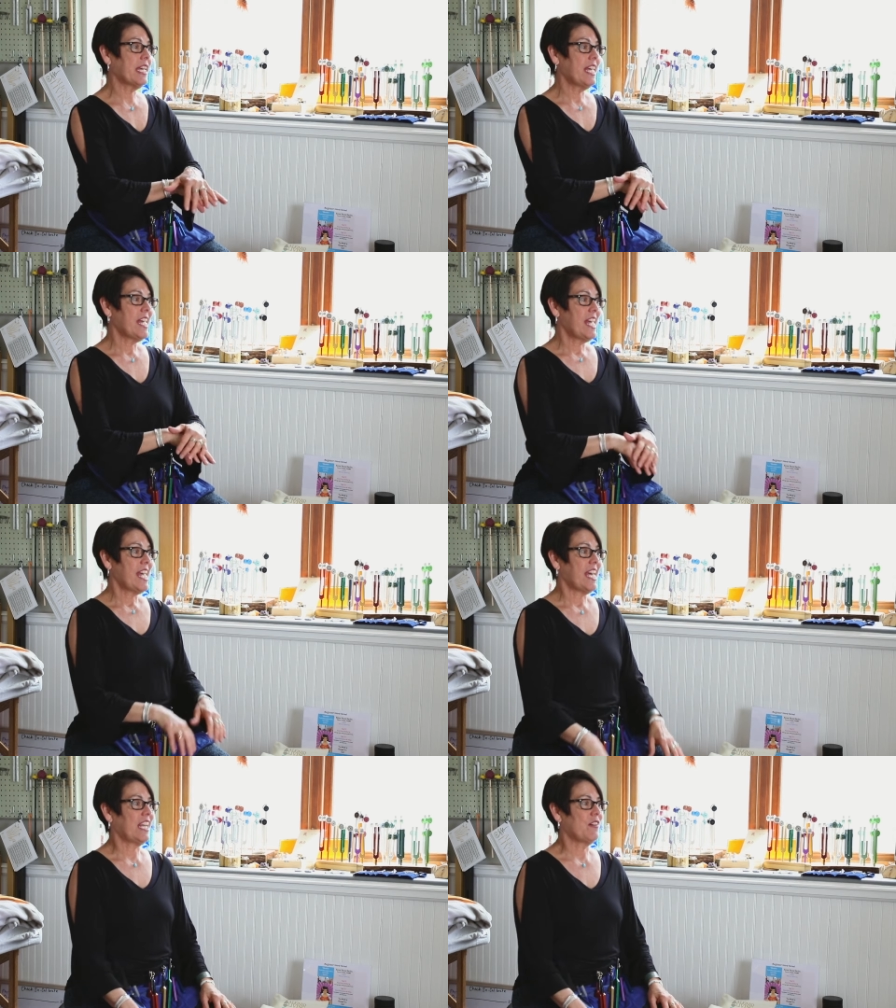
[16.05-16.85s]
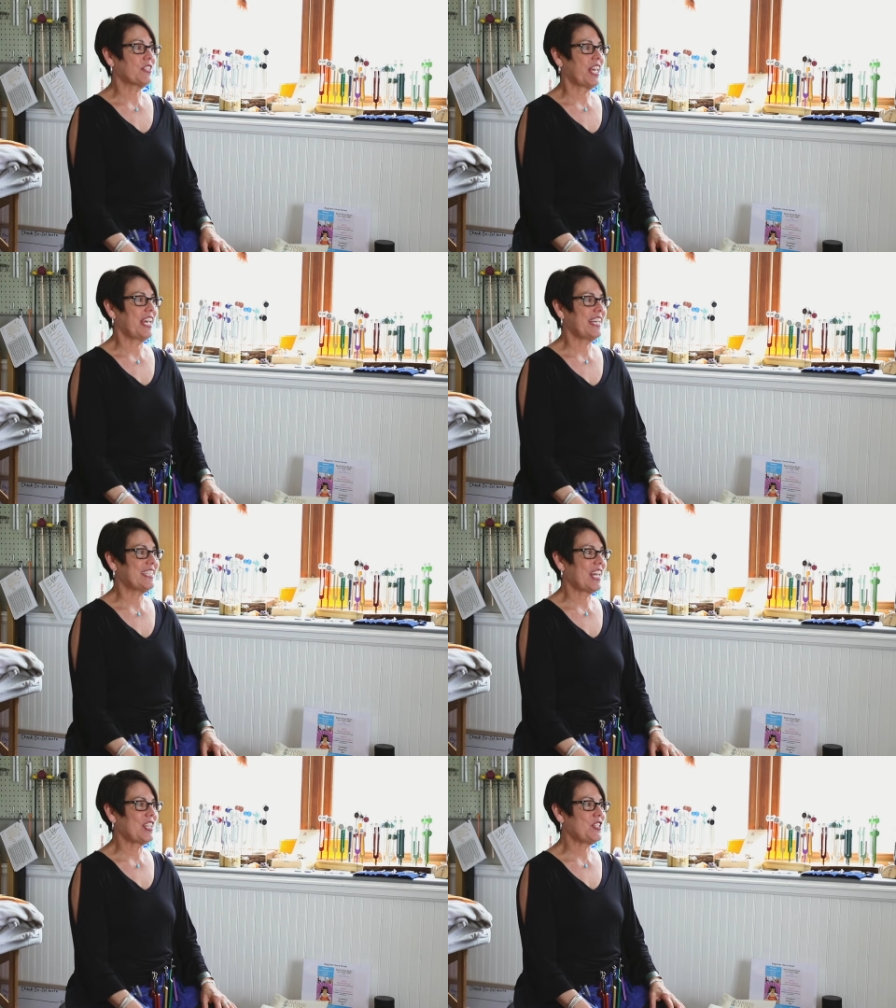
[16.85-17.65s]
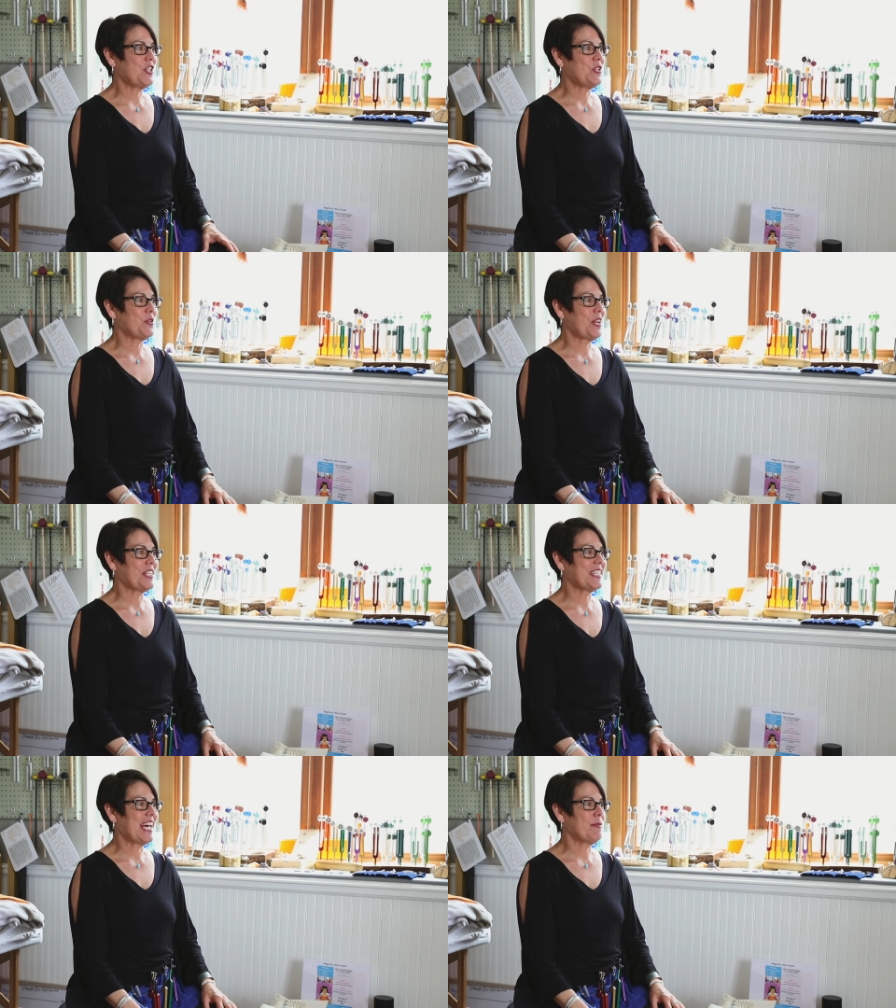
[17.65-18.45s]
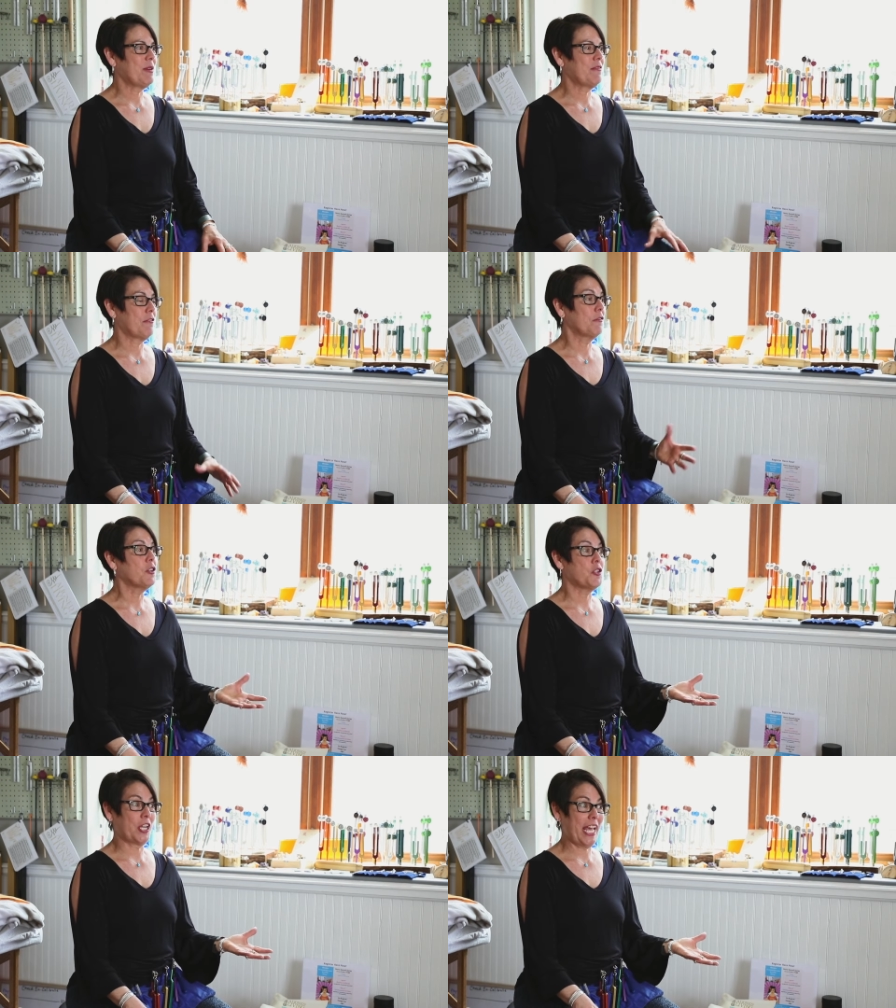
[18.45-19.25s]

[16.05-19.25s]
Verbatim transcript: Mm -hmm. And I was K-8 science teacher on assignment for Volusia